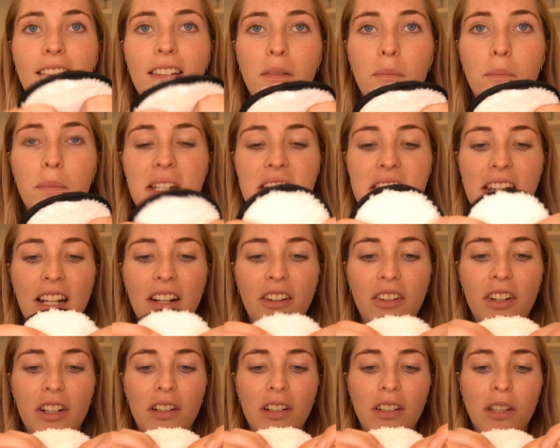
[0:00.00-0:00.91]

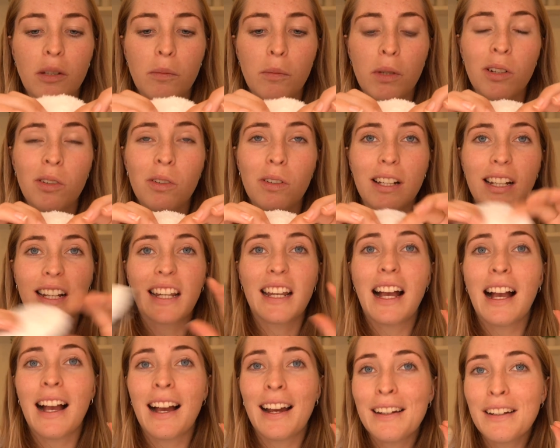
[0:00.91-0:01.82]
material in the middle, it
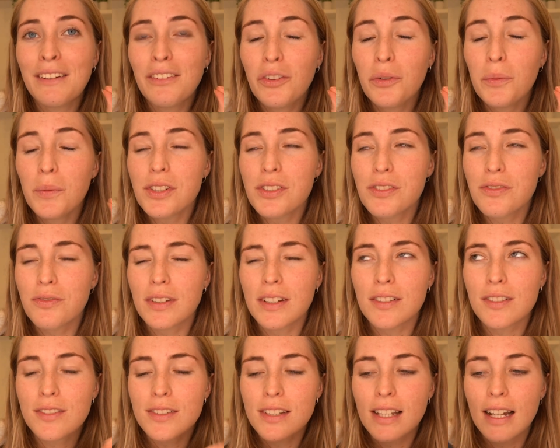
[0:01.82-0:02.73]
kind of almost
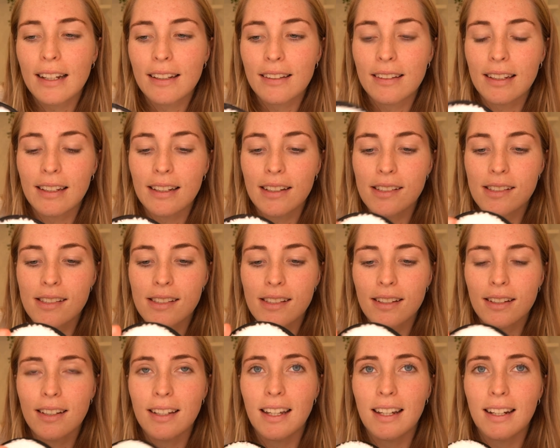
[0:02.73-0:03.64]
feels like there's
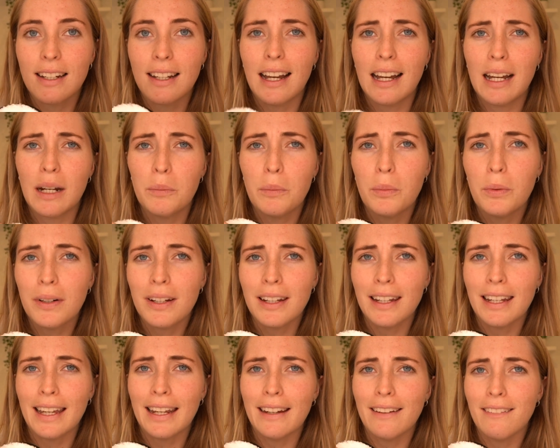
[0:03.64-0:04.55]
a cardboard
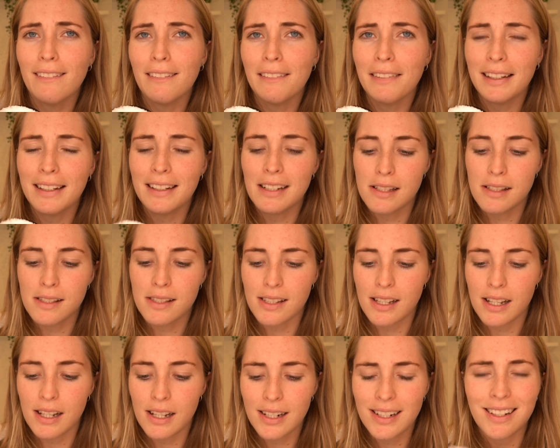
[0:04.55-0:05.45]
layer on the
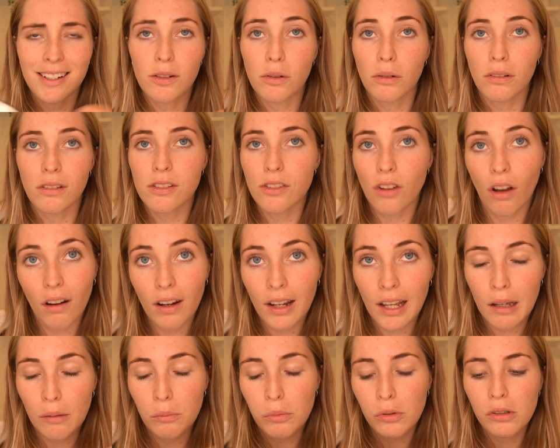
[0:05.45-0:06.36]
inside. I know it's not
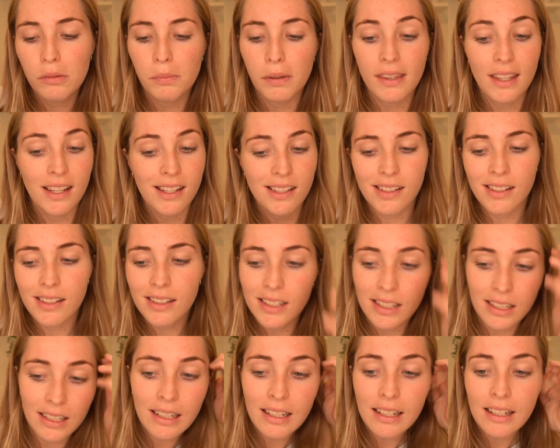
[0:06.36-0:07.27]
cardboard, but that's kind
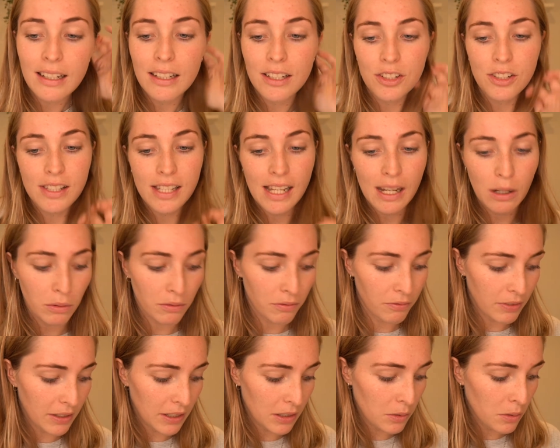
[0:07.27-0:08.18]
of just how it
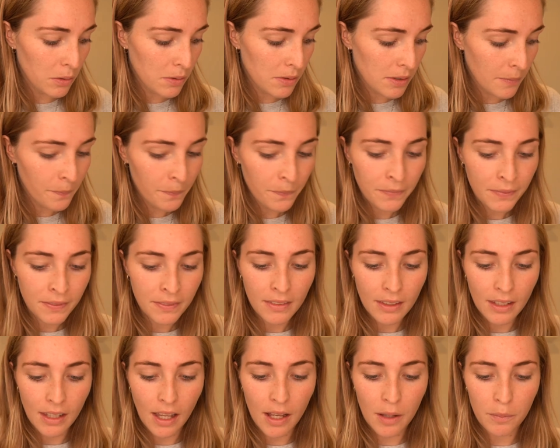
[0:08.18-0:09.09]
feels.
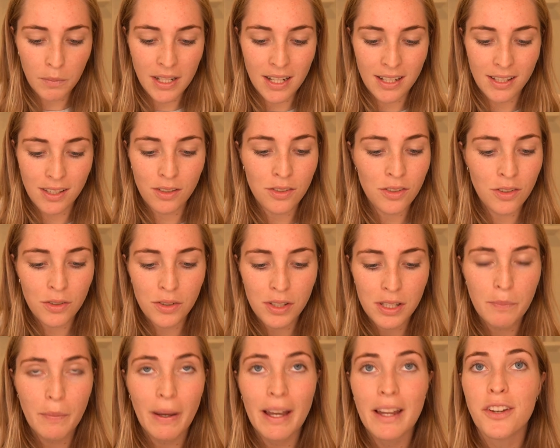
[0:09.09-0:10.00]
Yes, there's no
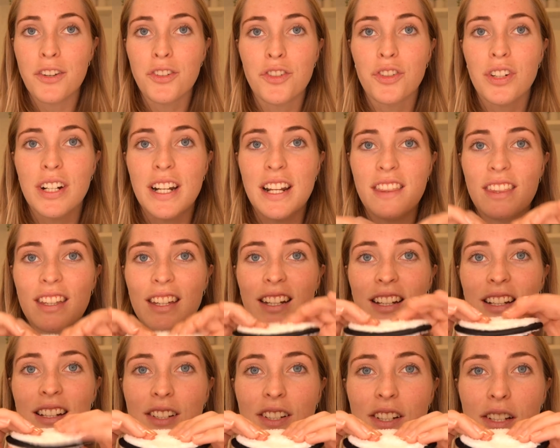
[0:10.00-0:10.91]
sponge or anything,
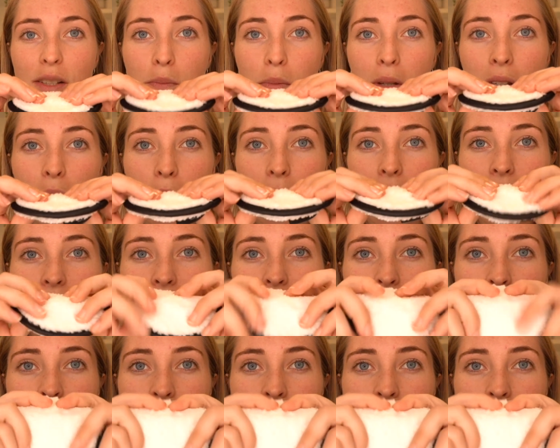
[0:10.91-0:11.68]
it's just pure